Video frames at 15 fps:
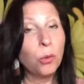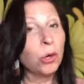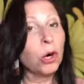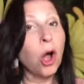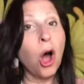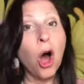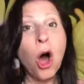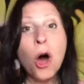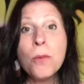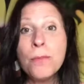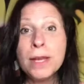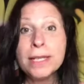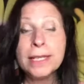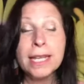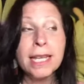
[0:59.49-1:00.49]
We're all
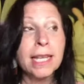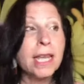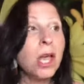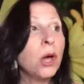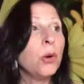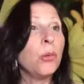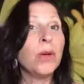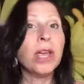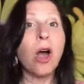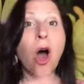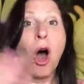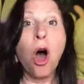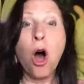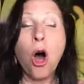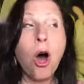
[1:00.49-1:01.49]
busy. We
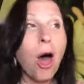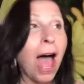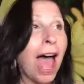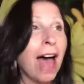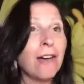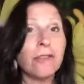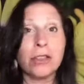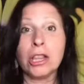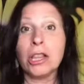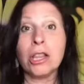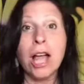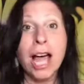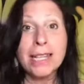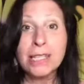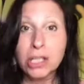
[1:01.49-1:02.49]
all have
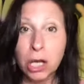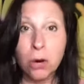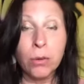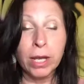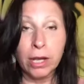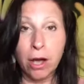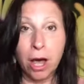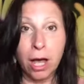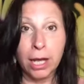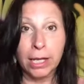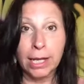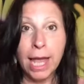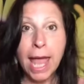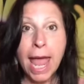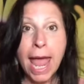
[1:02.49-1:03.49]
lots going
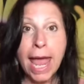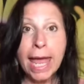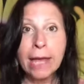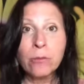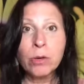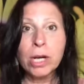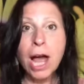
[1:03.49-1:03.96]
on. And when